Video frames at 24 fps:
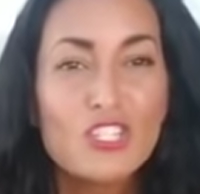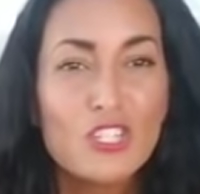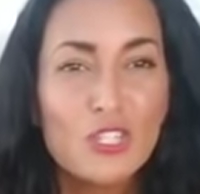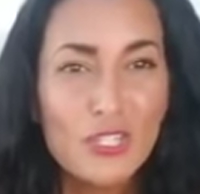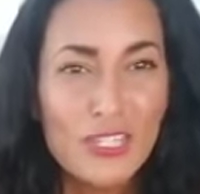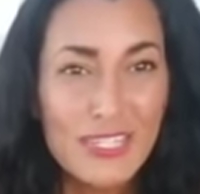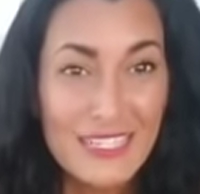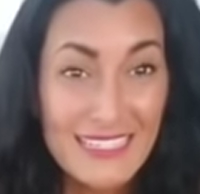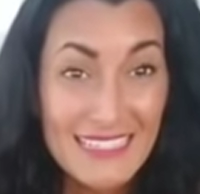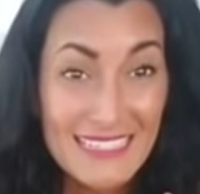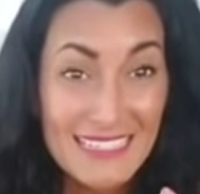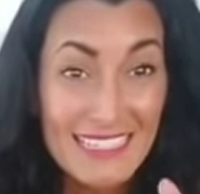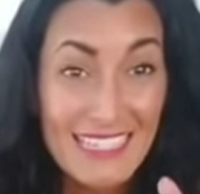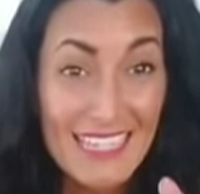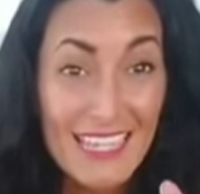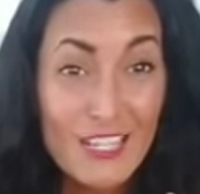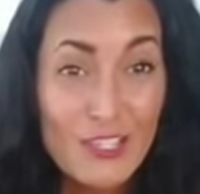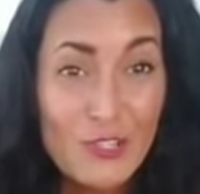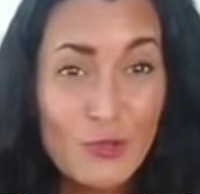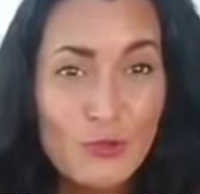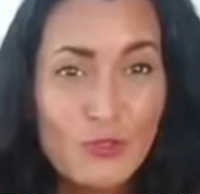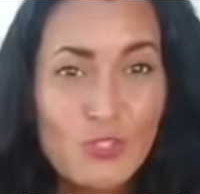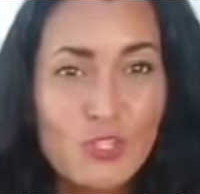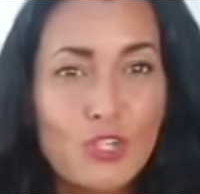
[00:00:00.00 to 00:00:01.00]
to
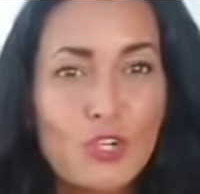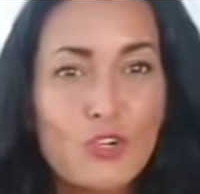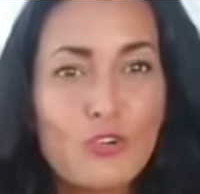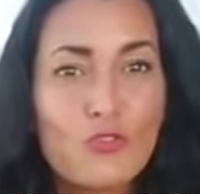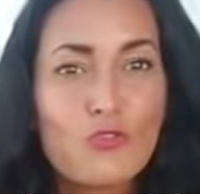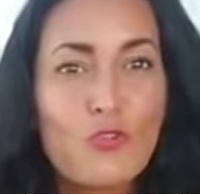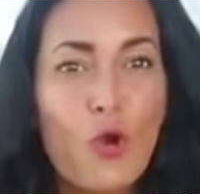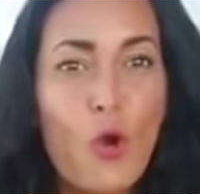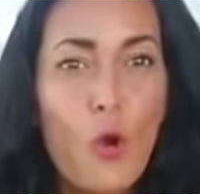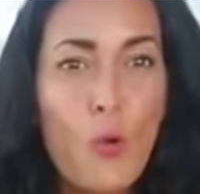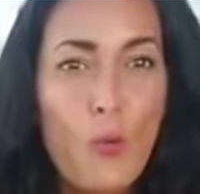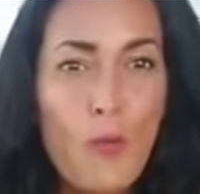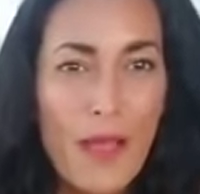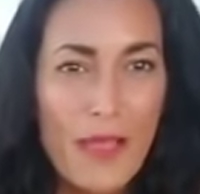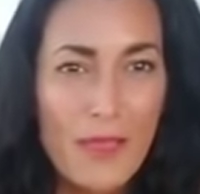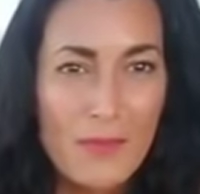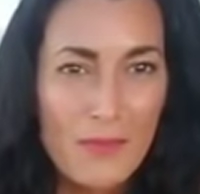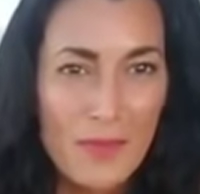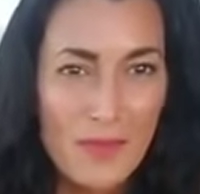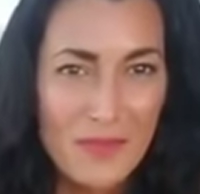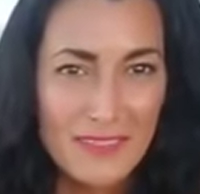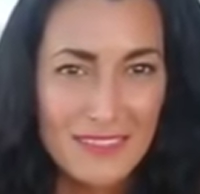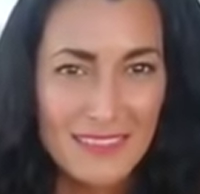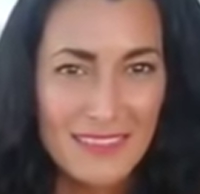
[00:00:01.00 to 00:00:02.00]
continue to grow my
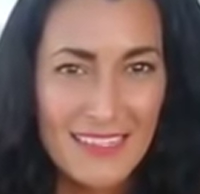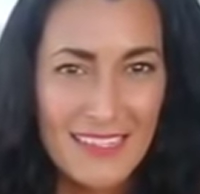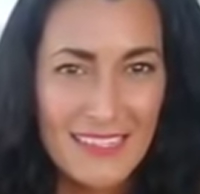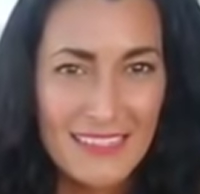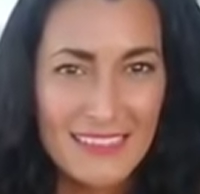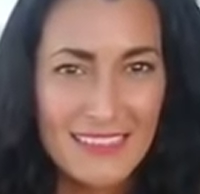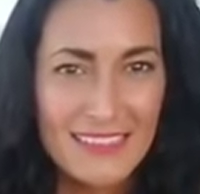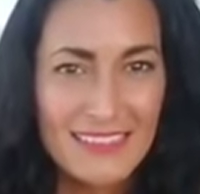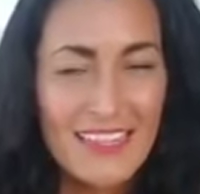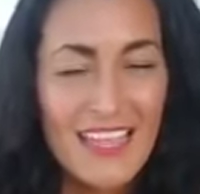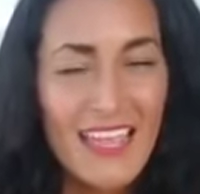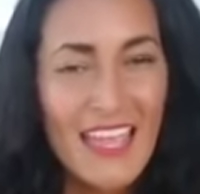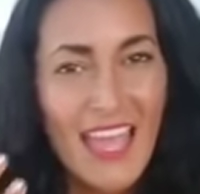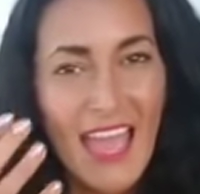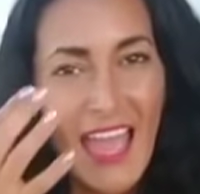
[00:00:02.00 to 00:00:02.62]
business